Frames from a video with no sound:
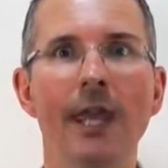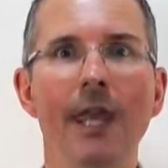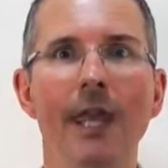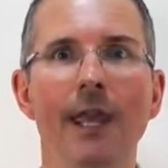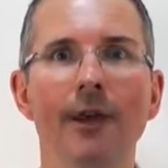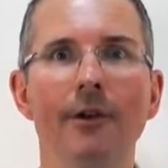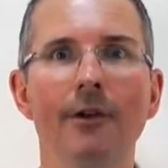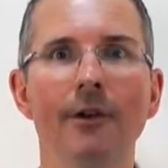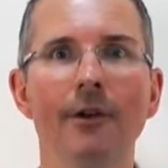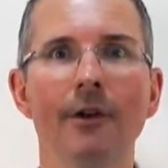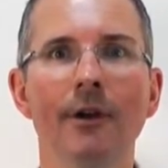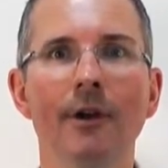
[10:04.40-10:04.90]

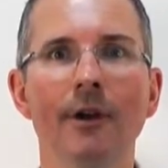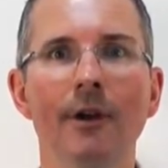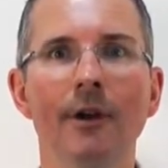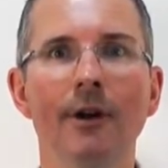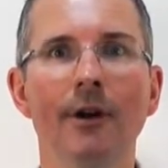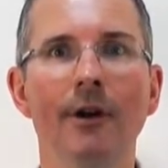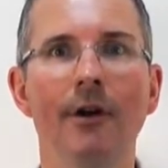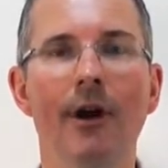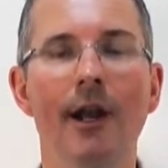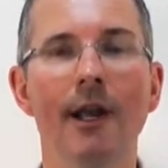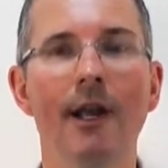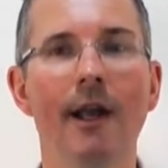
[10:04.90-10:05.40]
geared,
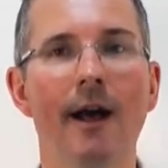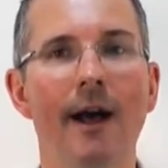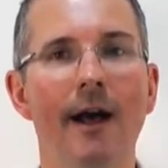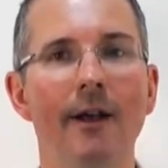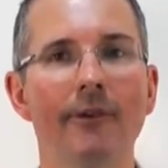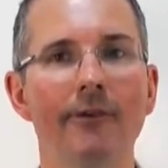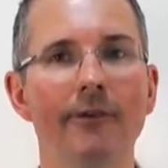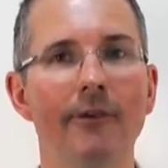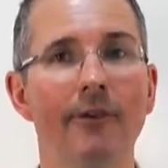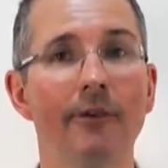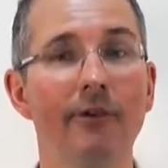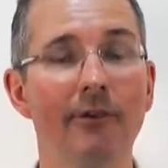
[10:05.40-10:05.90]
All right, now
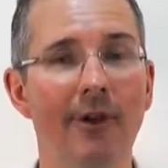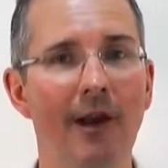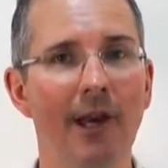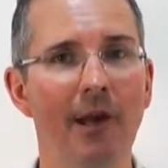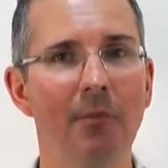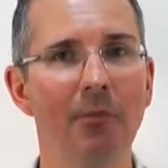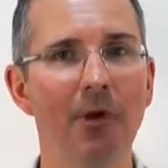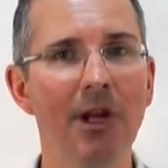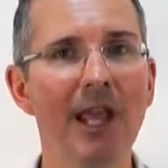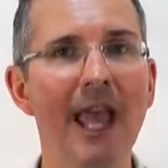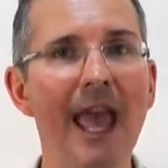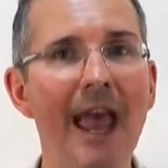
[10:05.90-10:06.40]
that's
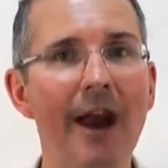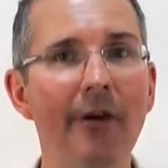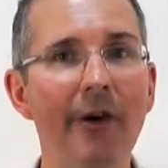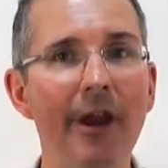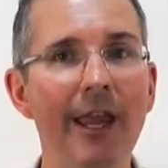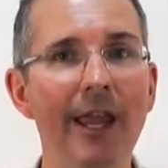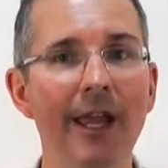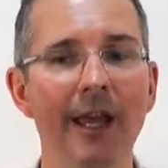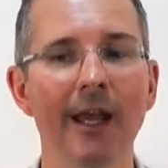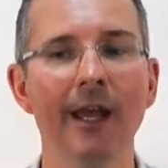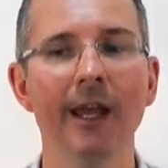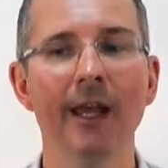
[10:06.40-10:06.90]
sounding pretty
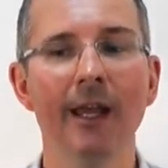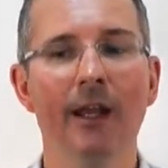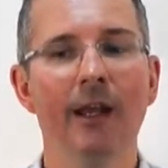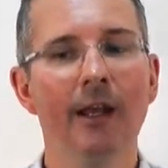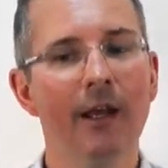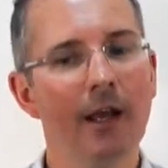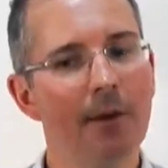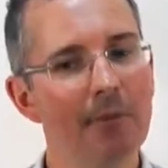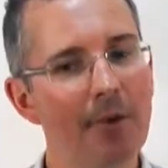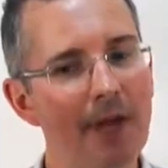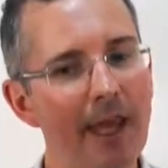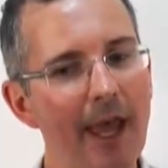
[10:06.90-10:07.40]
hairy,
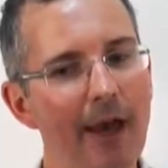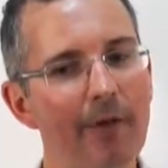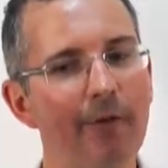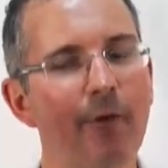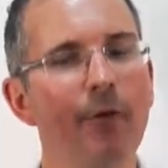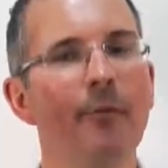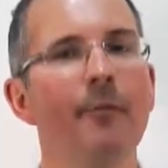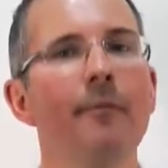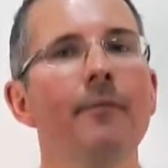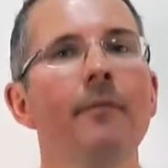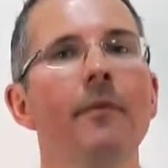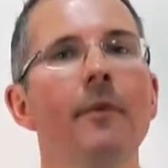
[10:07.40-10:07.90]
and be
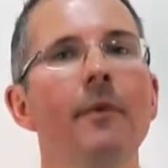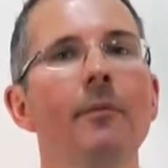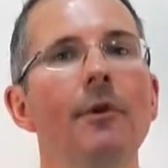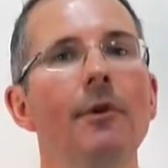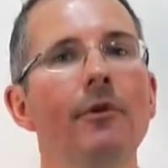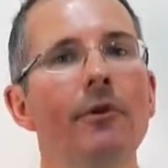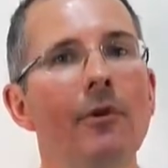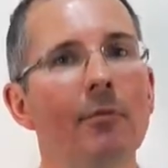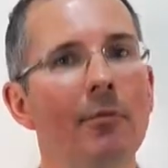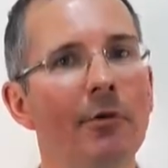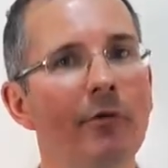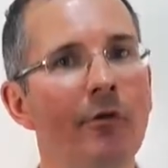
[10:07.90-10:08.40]
careful,
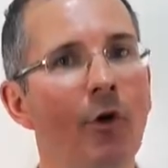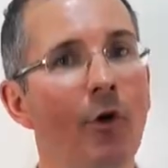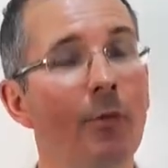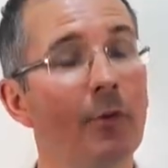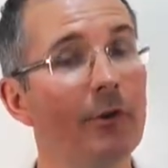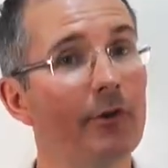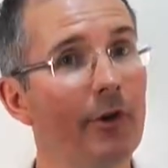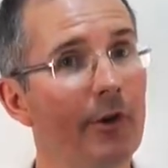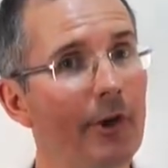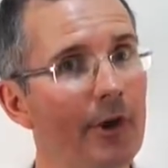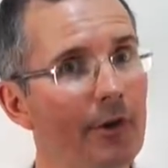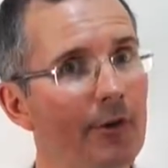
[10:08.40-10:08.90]
because the
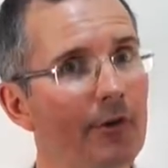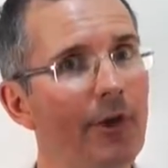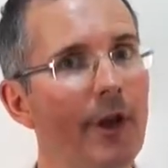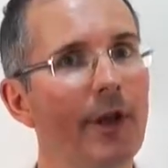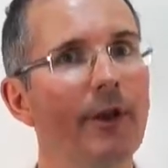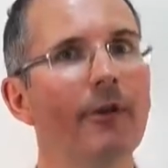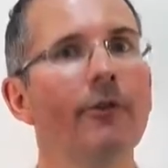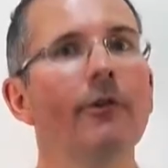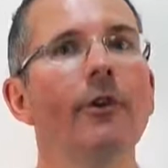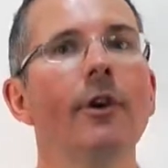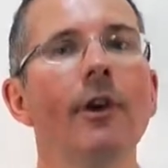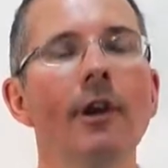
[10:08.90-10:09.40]
performance of those
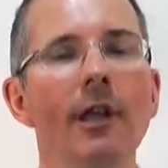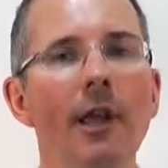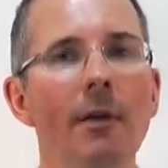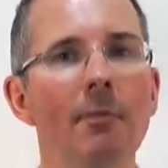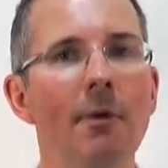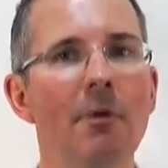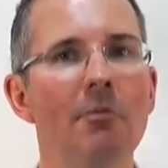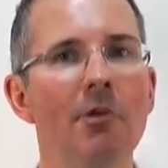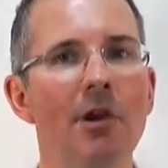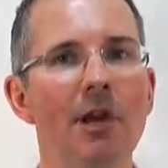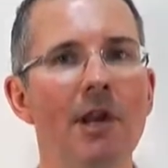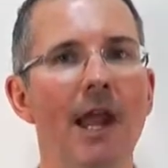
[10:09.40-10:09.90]
things
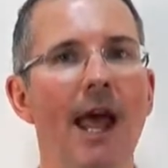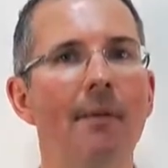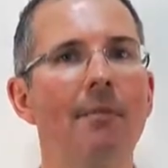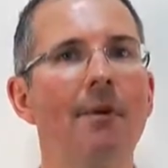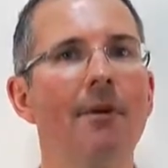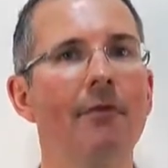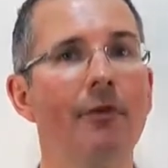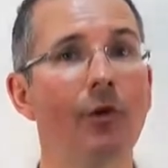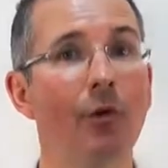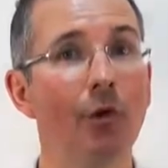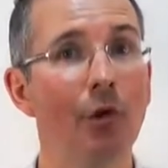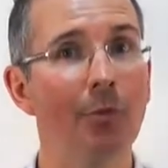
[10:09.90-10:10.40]
can be pretty damn
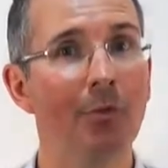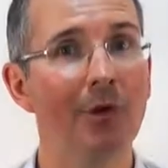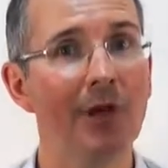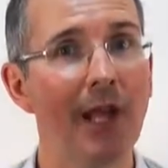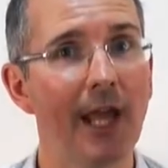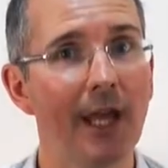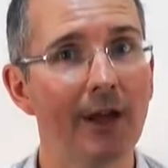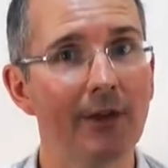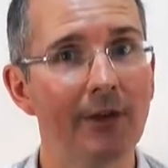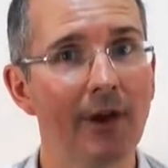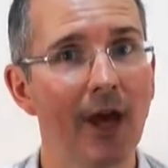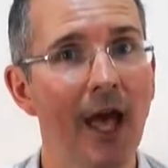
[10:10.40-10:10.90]
difficult to
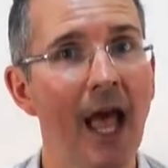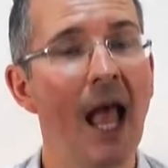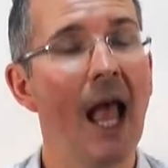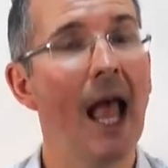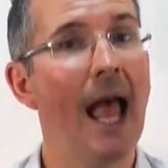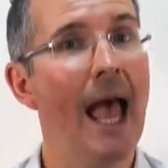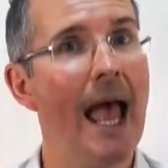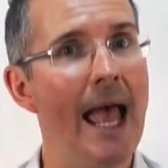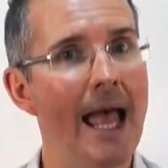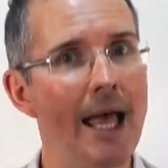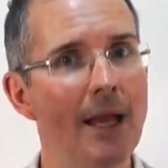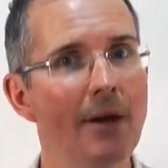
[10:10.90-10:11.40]
predict.
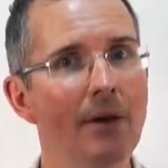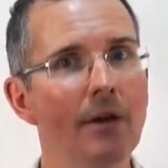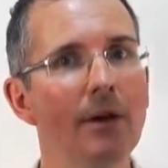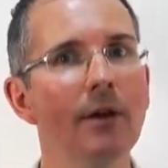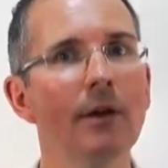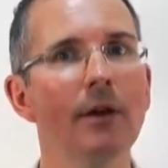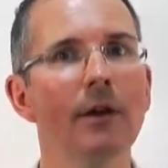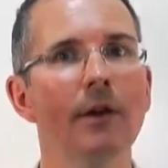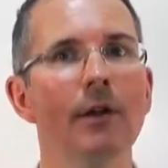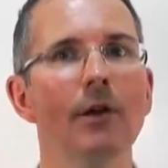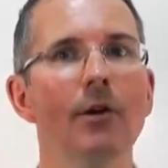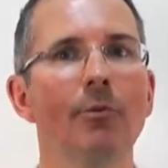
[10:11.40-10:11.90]

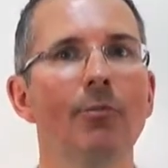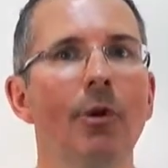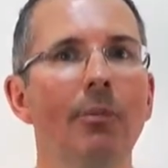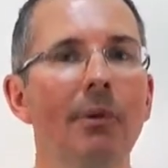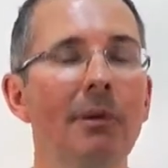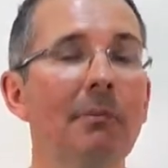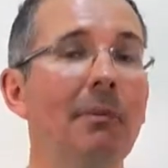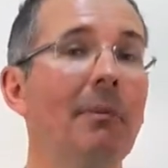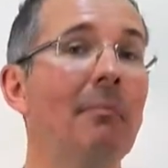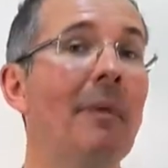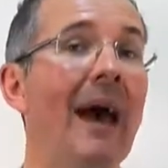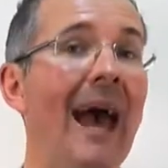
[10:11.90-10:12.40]
And you'll
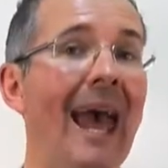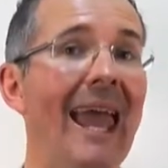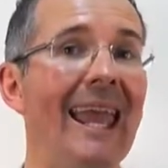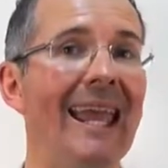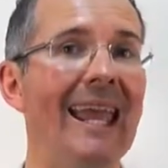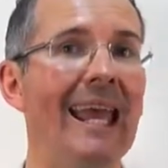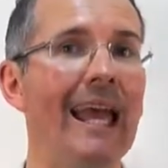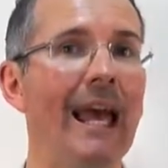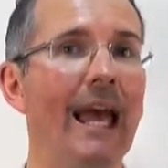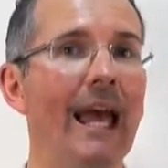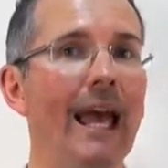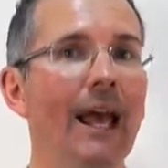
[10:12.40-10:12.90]
probably be
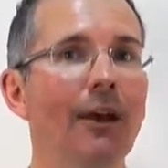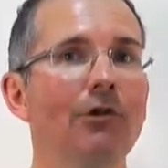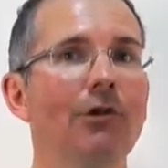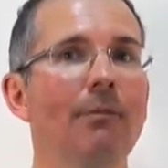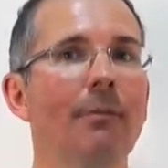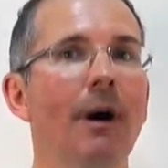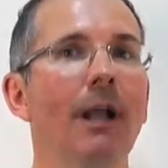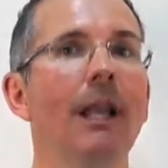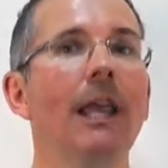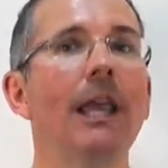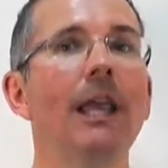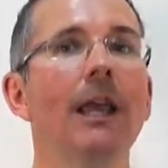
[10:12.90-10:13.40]
paying
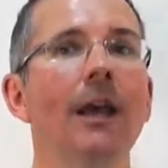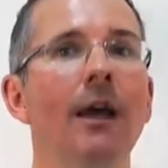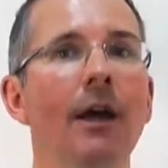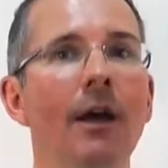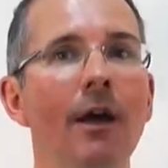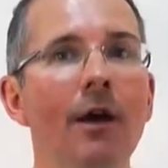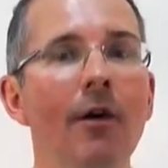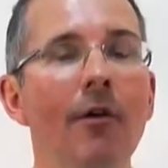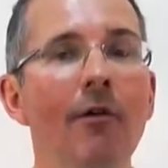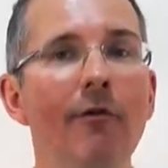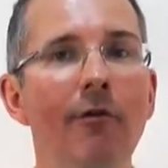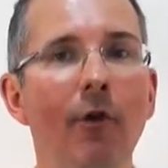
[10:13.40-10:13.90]
extra money
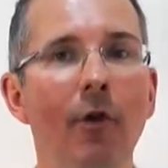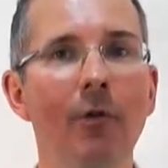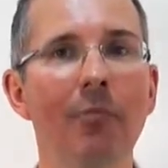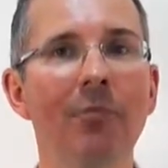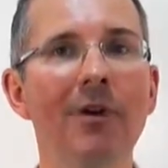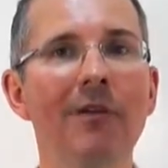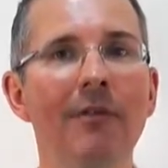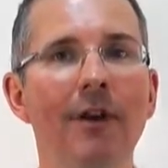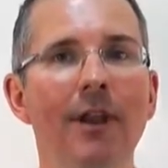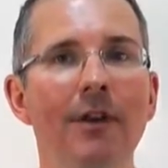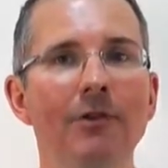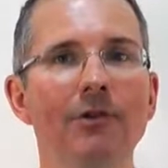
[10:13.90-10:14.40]
for the
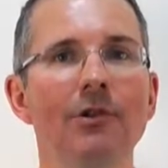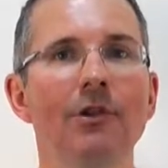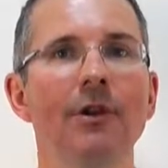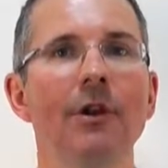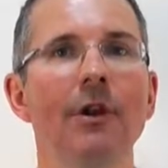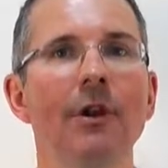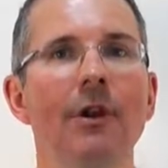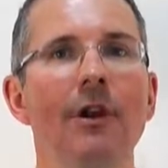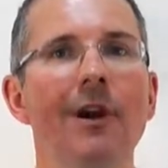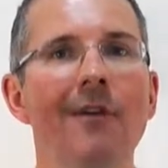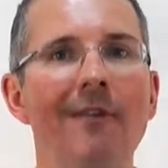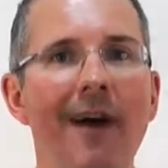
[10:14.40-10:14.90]
privilege
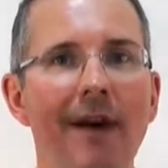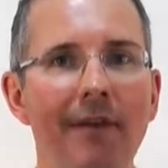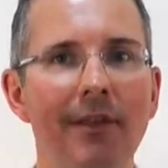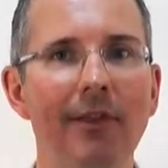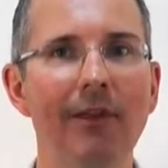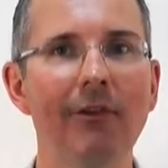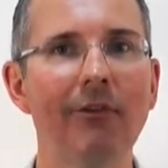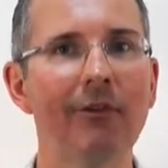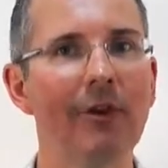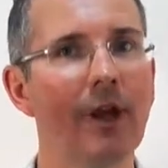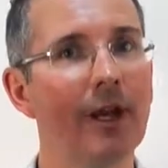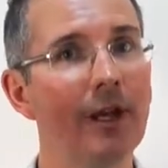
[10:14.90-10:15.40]
of
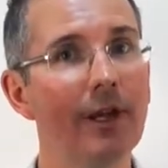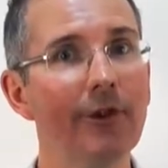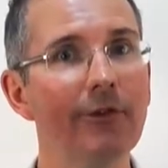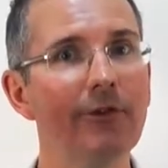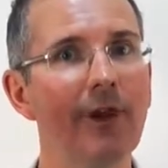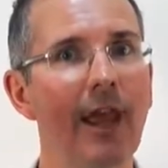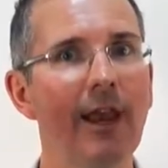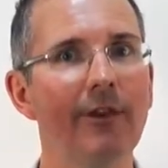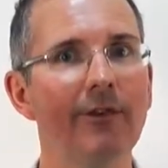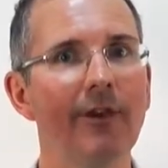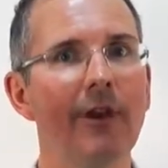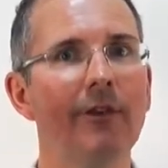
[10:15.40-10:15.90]
having this slightly
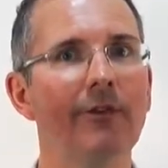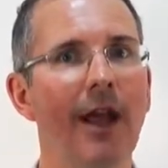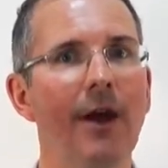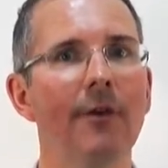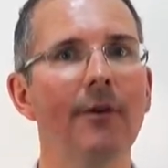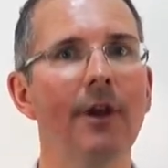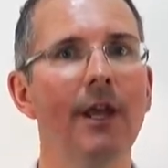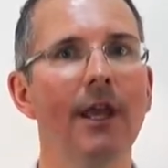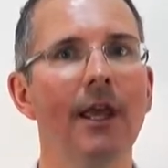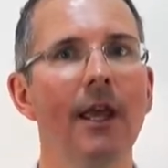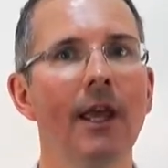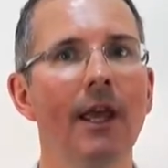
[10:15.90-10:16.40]
sexier
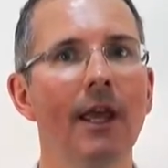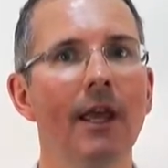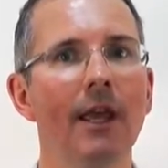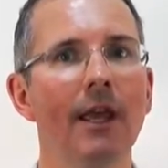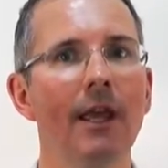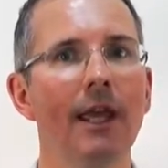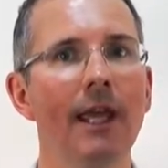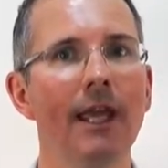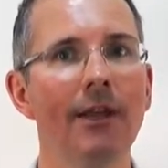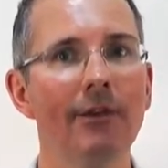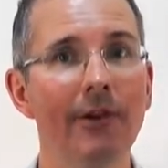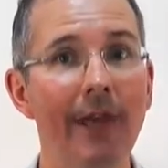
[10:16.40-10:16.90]
sounding
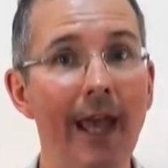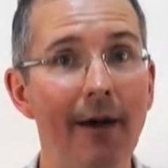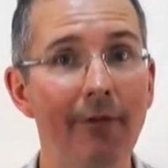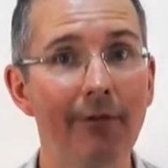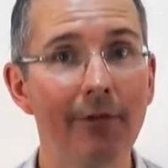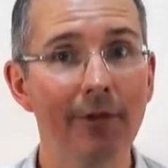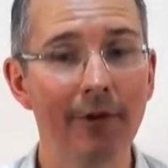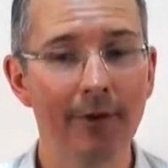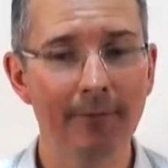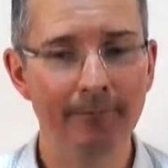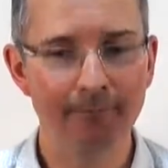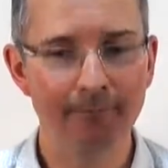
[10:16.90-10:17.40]
ETF.